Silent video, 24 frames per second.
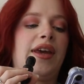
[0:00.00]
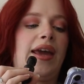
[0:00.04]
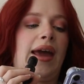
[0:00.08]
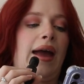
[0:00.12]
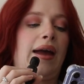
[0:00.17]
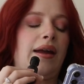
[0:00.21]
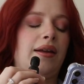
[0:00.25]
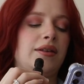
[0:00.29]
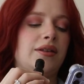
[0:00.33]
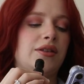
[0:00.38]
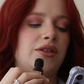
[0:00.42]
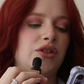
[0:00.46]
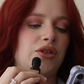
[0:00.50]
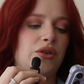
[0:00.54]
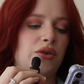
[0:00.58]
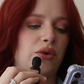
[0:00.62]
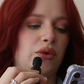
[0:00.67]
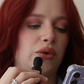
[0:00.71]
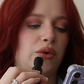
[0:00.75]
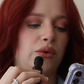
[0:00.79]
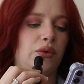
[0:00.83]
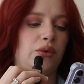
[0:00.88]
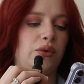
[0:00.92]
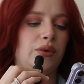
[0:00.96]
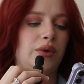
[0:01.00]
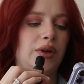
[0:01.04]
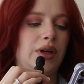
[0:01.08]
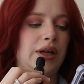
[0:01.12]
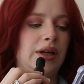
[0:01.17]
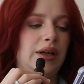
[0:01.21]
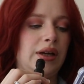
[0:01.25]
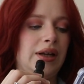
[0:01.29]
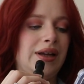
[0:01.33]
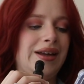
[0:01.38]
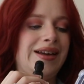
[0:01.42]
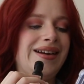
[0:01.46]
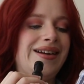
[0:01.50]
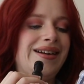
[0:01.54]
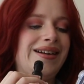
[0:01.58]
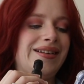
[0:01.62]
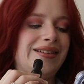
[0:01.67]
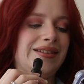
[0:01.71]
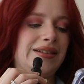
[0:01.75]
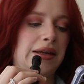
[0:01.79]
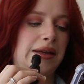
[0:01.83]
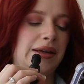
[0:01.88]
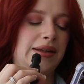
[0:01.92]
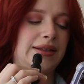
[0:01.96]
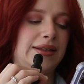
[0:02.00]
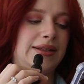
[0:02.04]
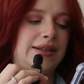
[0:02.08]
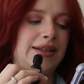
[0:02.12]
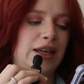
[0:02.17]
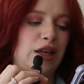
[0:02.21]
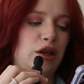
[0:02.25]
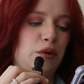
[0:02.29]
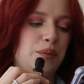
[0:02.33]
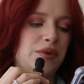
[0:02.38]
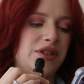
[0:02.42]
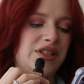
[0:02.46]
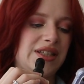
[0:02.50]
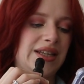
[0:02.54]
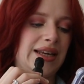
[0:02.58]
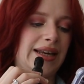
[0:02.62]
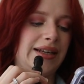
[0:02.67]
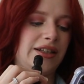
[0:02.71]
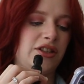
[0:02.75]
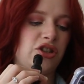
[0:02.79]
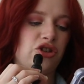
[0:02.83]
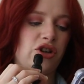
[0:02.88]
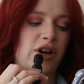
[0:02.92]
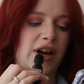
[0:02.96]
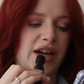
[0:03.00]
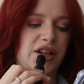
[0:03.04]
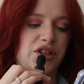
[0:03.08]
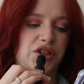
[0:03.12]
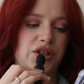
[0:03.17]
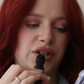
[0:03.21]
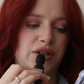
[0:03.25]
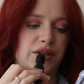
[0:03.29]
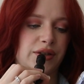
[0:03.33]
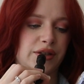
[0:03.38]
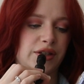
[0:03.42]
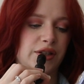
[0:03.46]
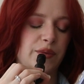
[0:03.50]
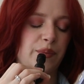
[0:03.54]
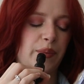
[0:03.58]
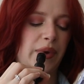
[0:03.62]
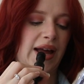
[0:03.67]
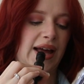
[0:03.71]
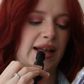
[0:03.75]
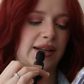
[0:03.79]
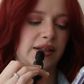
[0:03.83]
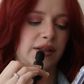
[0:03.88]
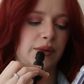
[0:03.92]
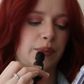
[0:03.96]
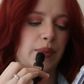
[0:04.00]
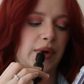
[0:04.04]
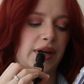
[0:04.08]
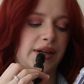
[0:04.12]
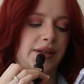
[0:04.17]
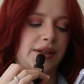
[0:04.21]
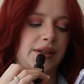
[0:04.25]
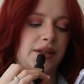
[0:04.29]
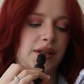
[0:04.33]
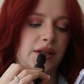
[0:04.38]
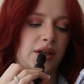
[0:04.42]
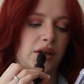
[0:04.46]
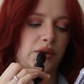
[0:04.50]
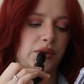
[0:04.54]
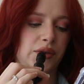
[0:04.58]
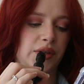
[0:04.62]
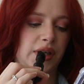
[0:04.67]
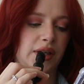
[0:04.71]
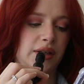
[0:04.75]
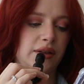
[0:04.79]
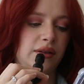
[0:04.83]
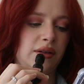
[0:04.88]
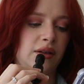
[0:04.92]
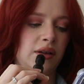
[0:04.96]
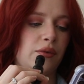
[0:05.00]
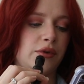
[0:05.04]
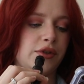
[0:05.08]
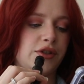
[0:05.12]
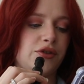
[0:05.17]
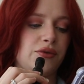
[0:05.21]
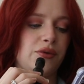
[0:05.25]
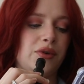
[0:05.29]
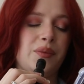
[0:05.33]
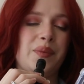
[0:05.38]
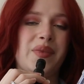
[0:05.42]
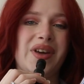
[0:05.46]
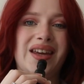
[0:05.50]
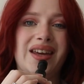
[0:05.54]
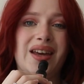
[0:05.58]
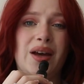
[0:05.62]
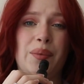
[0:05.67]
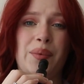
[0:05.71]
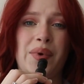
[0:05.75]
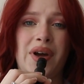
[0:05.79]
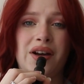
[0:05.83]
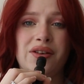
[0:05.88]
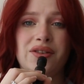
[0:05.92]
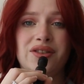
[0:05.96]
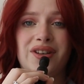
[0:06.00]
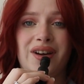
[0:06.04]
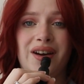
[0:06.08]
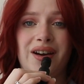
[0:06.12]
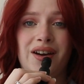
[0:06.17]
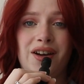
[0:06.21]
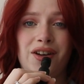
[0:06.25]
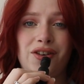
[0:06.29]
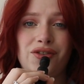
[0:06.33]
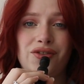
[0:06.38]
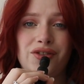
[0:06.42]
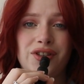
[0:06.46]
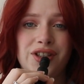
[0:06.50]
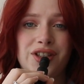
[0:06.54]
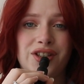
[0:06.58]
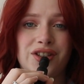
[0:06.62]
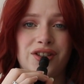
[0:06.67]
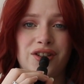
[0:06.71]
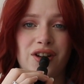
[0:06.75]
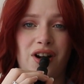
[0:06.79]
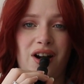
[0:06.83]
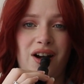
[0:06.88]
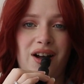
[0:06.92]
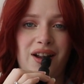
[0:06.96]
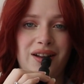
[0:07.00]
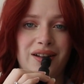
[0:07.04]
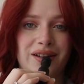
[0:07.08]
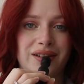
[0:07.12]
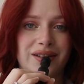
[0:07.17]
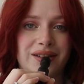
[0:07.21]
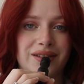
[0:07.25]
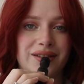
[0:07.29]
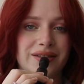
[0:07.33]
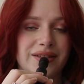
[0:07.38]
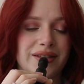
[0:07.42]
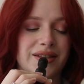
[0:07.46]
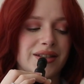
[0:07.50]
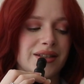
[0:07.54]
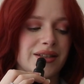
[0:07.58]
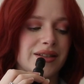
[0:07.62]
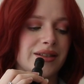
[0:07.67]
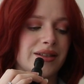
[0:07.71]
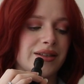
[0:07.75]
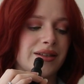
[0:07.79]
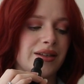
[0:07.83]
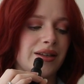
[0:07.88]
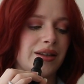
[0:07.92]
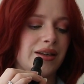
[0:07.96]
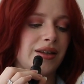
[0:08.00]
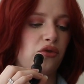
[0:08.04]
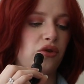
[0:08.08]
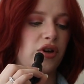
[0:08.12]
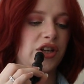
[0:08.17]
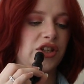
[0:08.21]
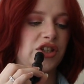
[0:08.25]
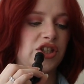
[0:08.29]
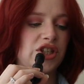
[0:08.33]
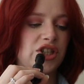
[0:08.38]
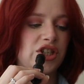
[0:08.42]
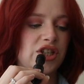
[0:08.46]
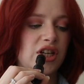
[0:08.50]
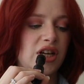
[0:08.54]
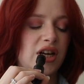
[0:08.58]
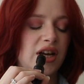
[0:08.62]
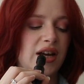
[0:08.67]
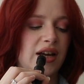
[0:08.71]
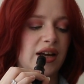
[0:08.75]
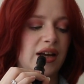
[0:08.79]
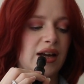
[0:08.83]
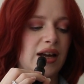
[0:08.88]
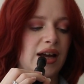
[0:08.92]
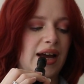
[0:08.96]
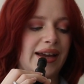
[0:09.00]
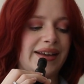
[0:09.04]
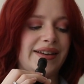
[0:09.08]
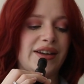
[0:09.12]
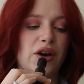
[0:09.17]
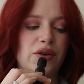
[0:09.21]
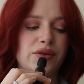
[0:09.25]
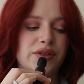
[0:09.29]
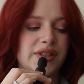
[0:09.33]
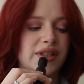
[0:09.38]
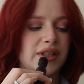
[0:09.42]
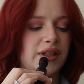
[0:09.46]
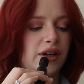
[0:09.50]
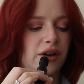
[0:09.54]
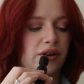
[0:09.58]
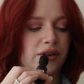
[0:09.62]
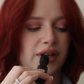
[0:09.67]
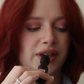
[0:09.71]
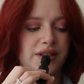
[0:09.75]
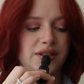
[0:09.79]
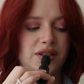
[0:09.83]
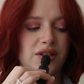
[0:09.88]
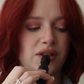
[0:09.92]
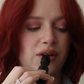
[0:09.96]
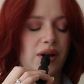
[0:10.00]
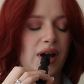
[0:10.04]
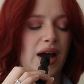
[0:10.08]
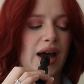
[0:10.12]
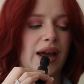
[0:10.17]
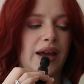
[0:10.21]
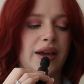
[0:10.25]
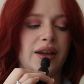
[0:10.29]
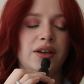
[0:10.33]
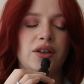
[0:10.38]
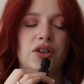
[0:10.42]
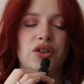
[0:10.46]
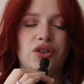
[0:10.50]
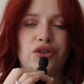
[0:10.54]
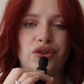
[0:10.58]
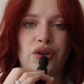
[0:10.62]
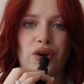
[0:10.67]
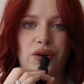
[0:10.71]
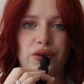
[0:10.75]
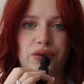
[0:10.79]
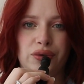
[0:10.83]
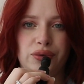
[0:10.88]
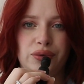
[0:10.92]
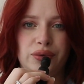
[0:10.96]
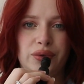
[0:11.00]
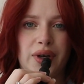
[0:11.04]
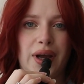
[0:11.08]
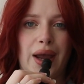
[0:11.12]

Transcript: get to the Deep Sea Treasures palette by Cleona, which will be about $100. Which I know it's Cleona, so I know